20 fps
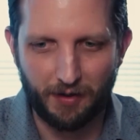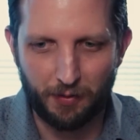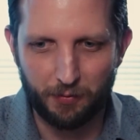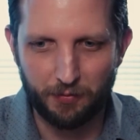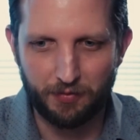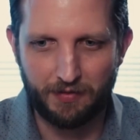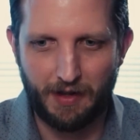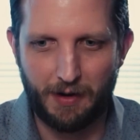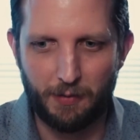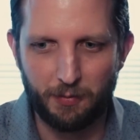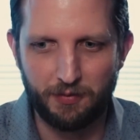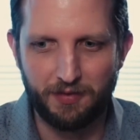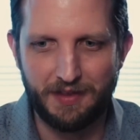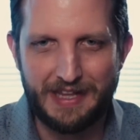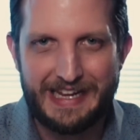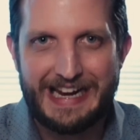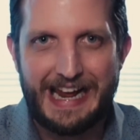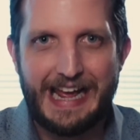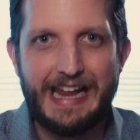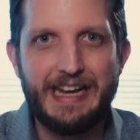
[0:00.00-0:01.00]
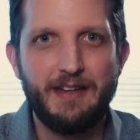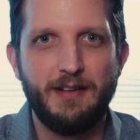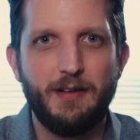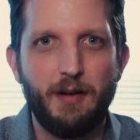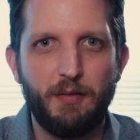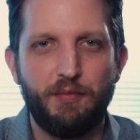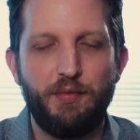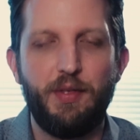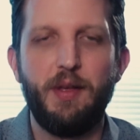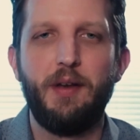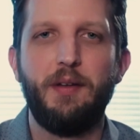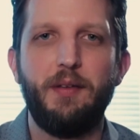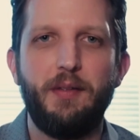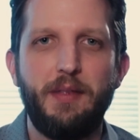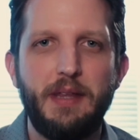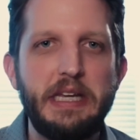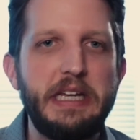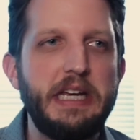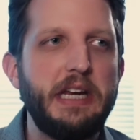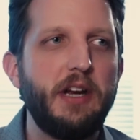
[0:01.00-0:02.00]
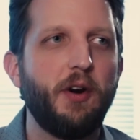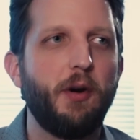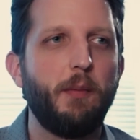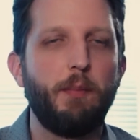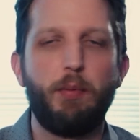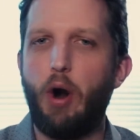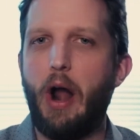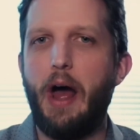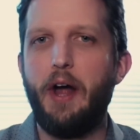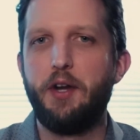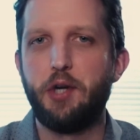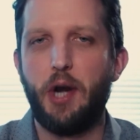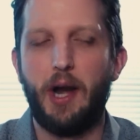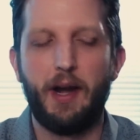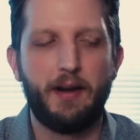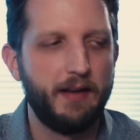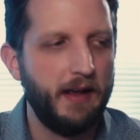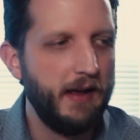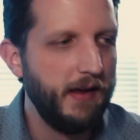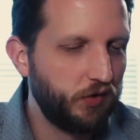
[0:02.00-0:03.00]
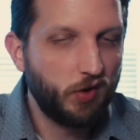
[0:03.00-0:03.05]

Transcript: That was the end of the year project.